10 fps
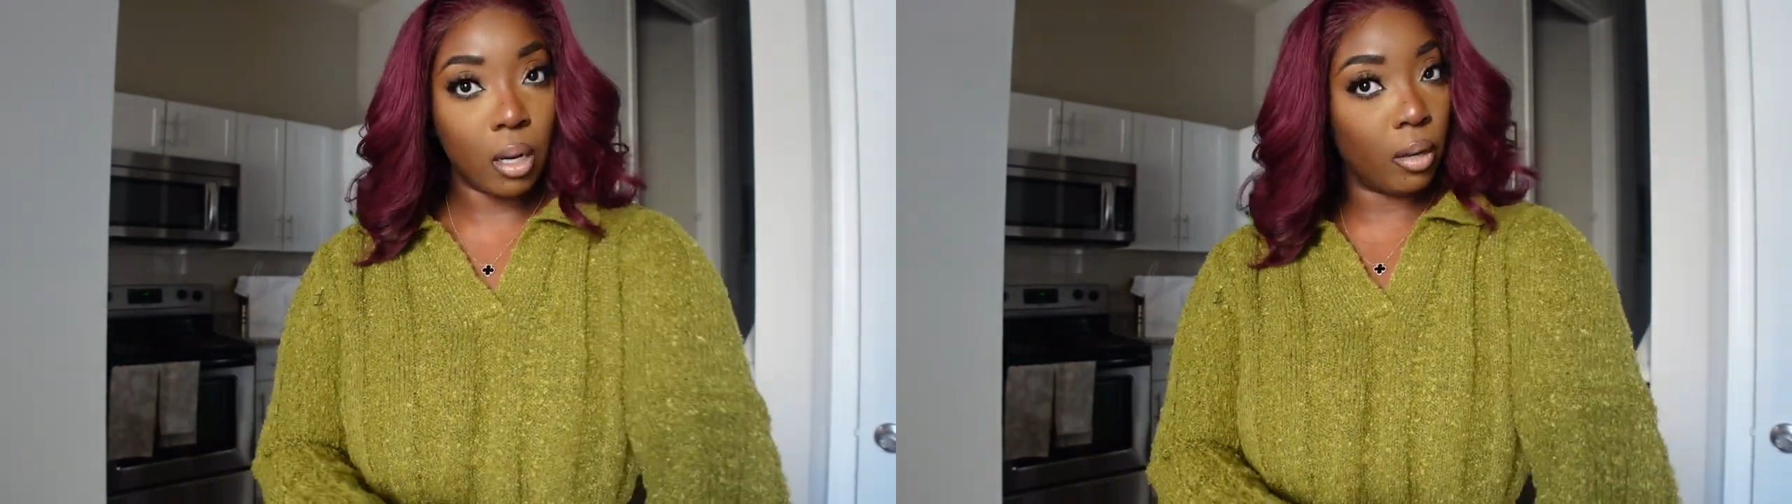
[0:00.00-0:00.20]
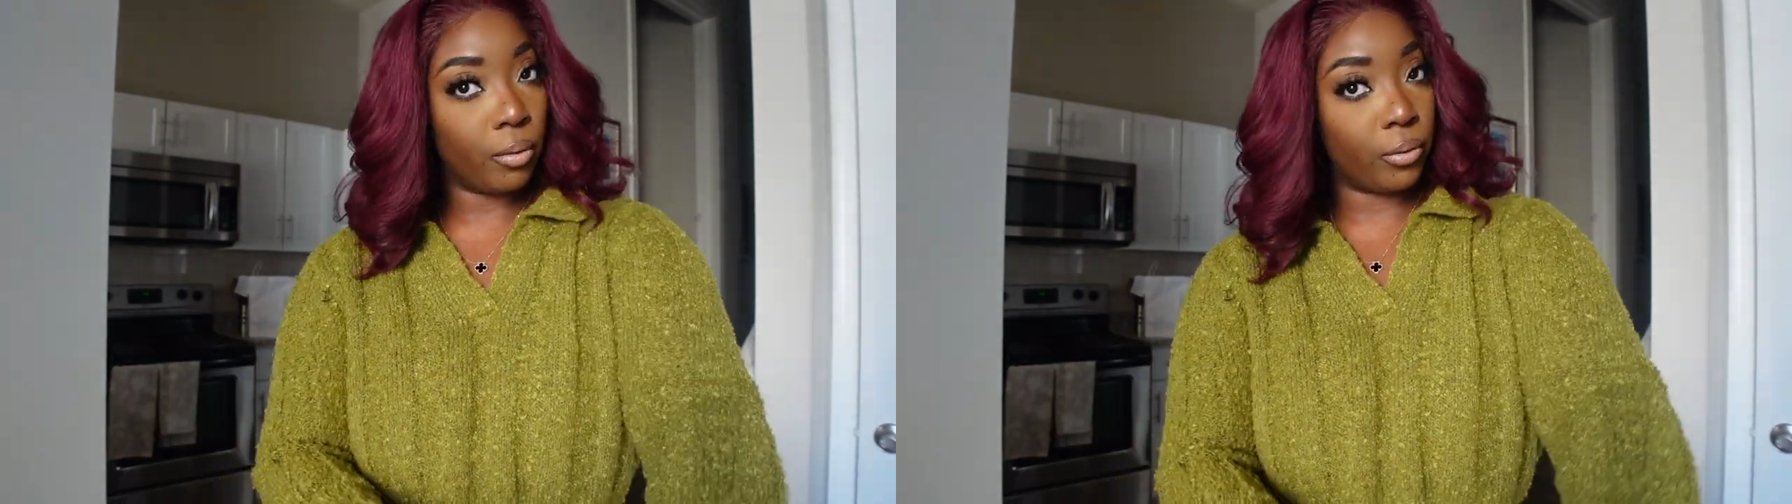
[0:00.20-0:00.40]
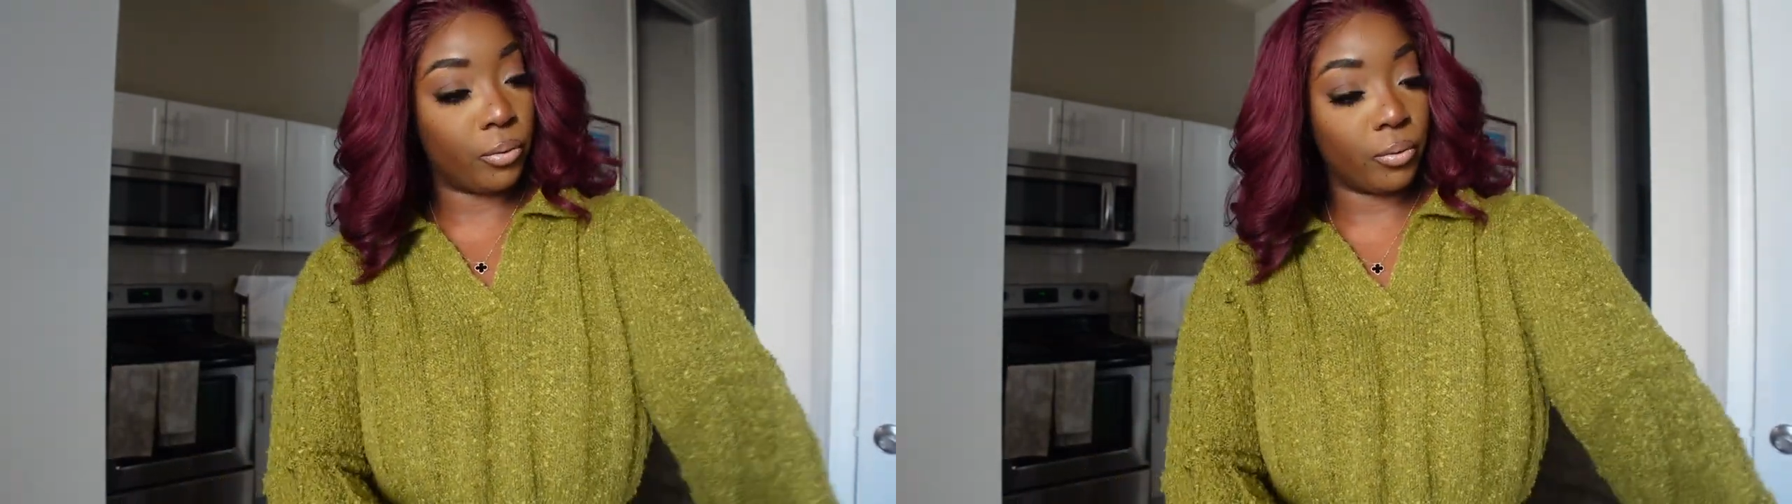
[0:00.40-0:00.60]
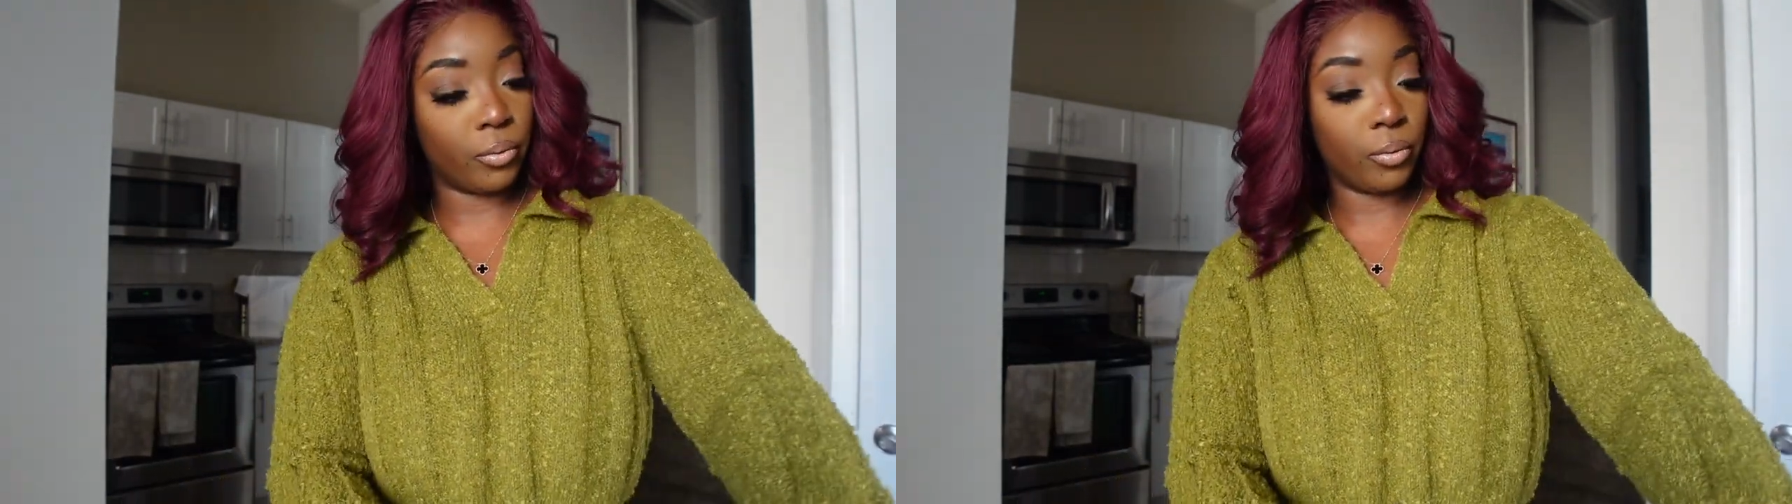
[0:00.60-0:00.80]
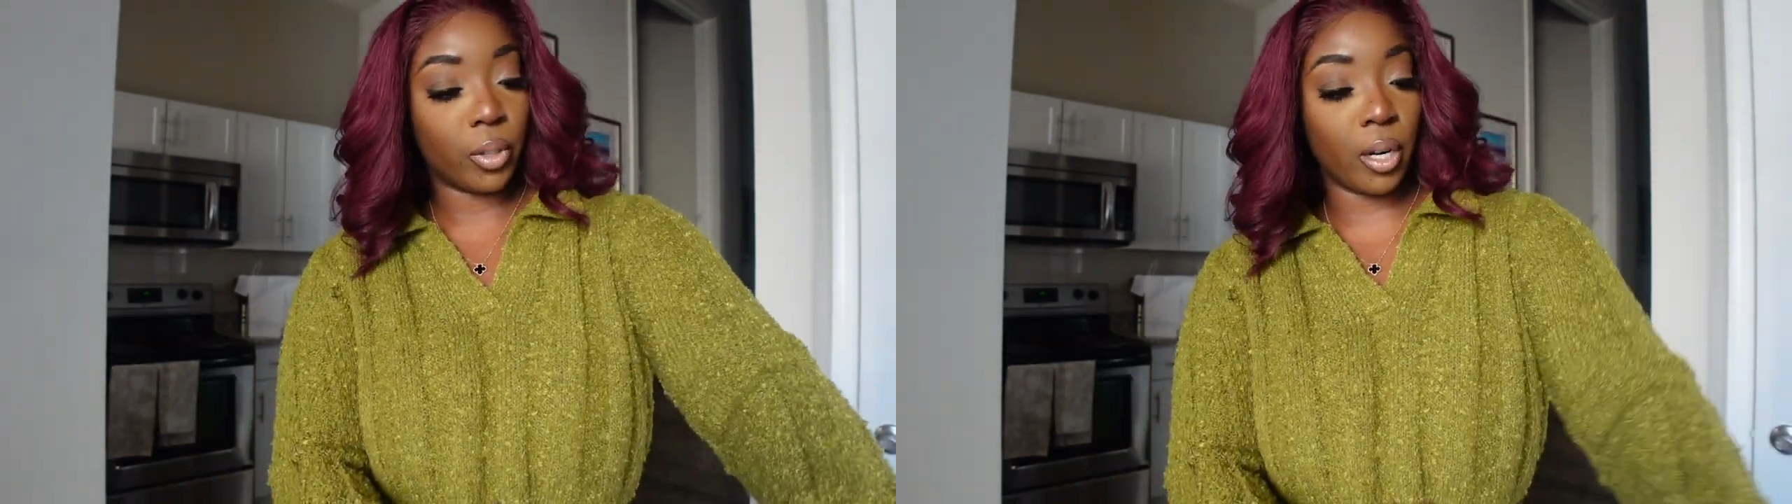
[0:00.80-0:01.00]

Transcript: off,